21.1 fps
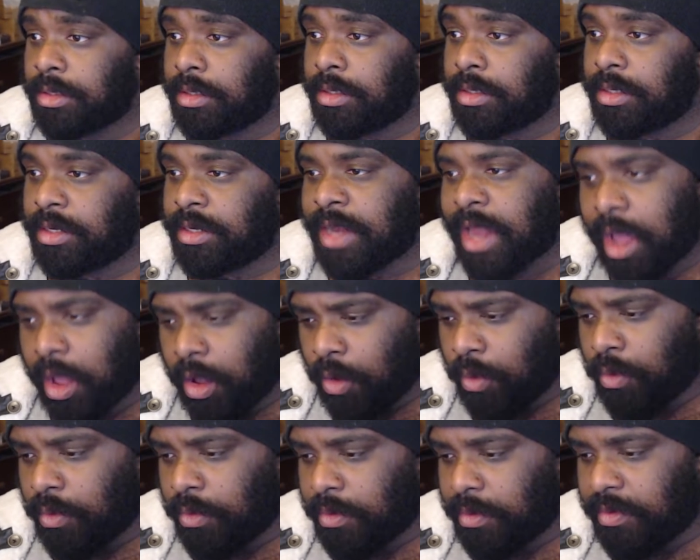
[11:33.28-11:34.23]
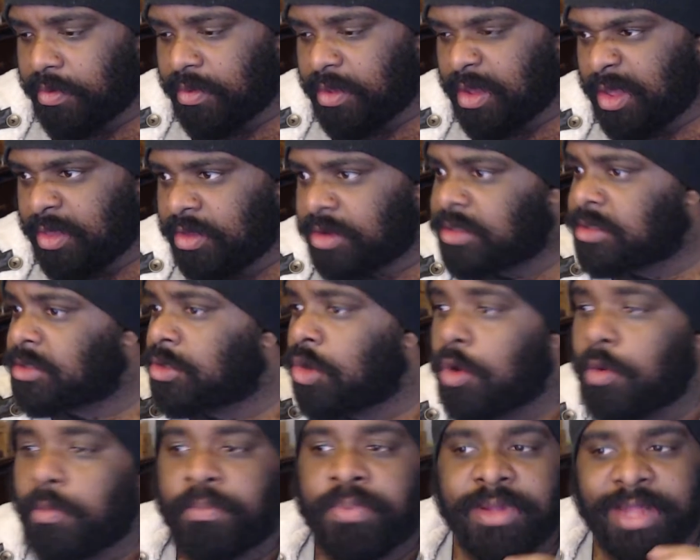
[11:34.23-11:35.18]
Now, there's
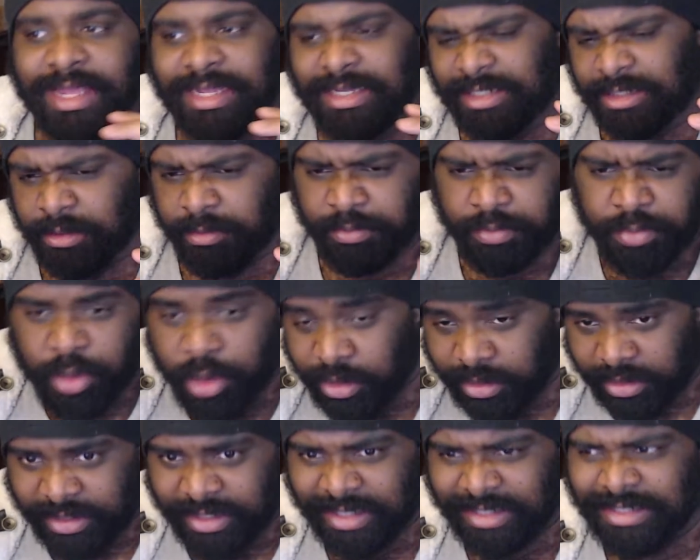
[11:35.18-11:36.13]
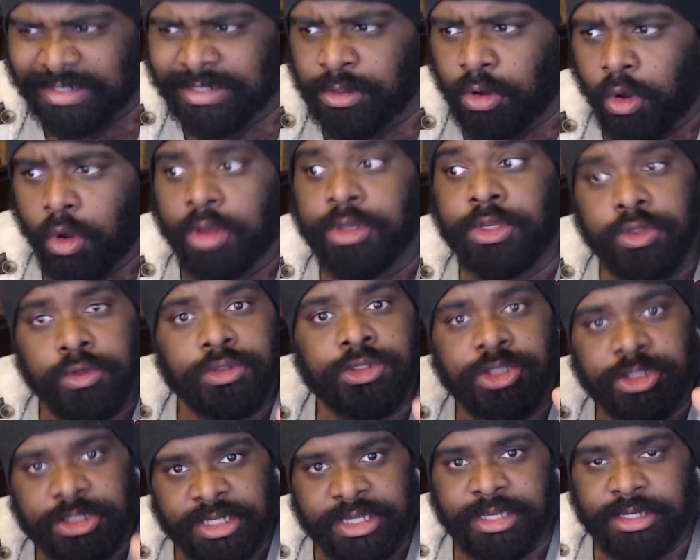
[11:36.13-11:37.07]
no place to put this on your
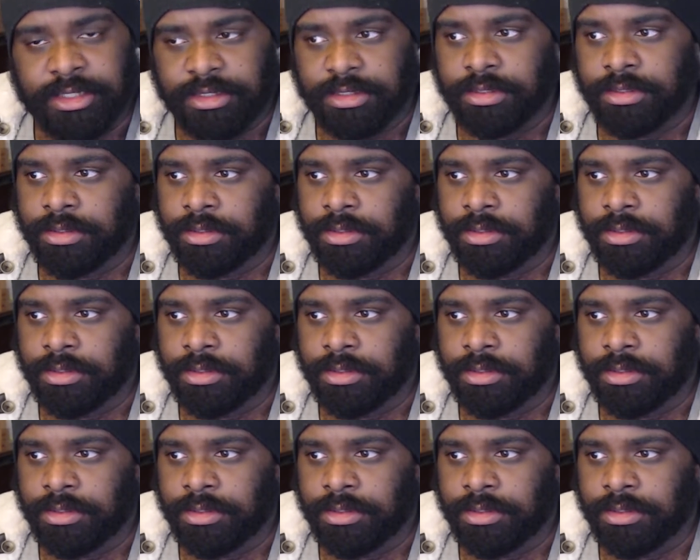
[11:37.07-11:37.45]
sheet,